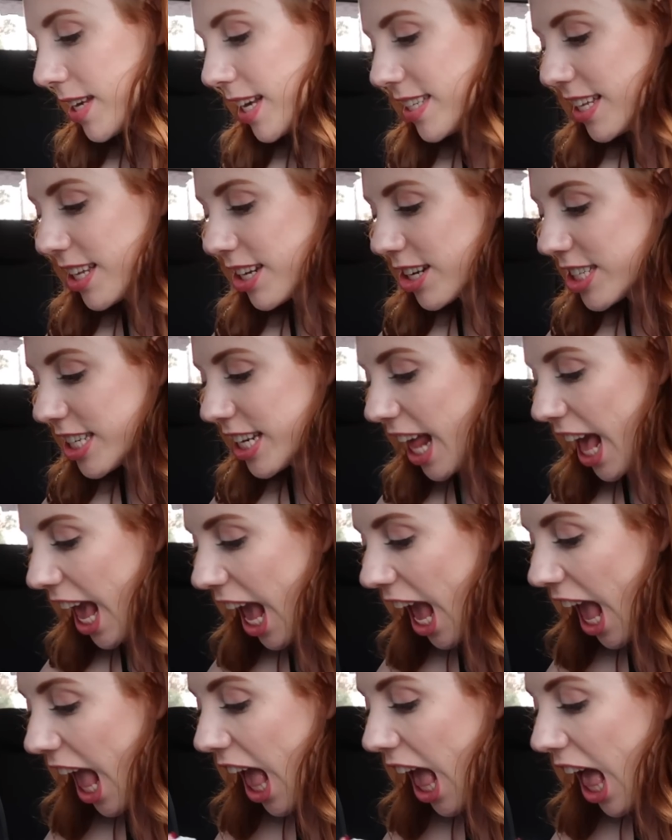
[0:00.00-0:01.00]
get dinner
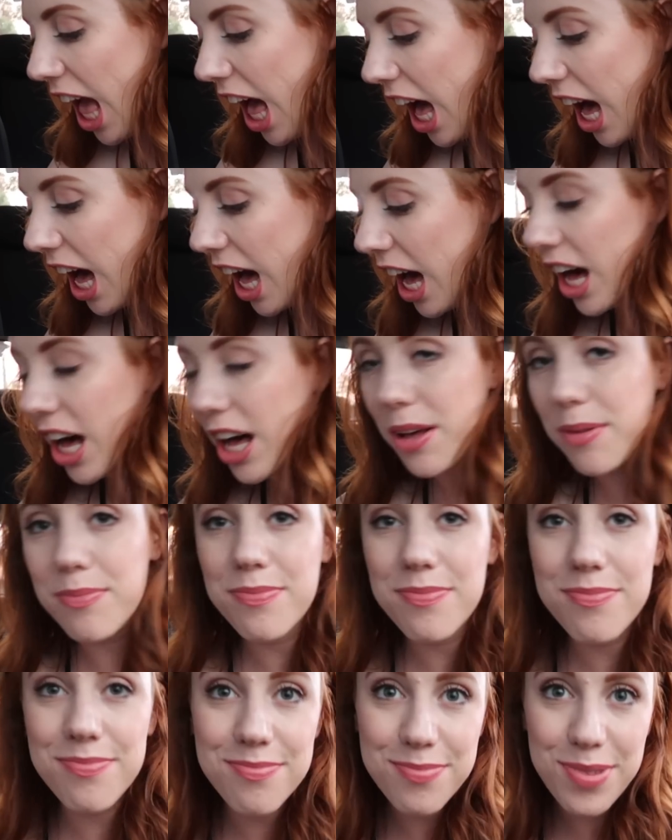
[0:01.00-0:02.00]
tonight,
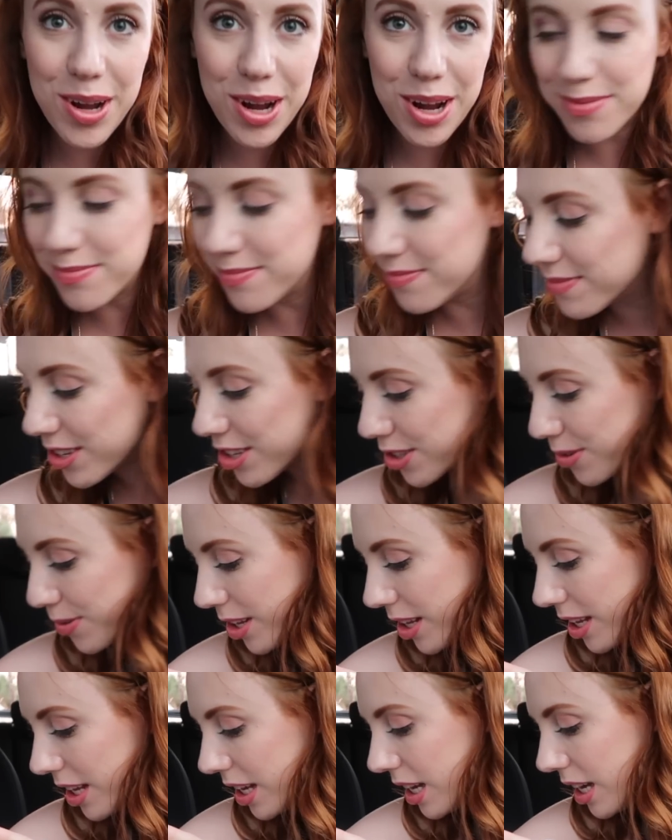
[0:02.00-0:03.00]
per
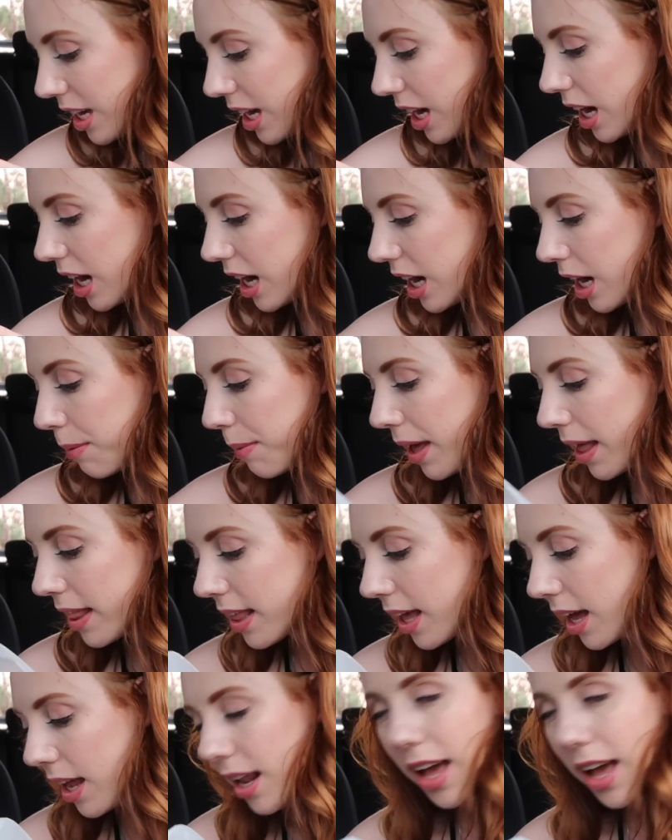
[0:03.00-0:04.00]
usual, and then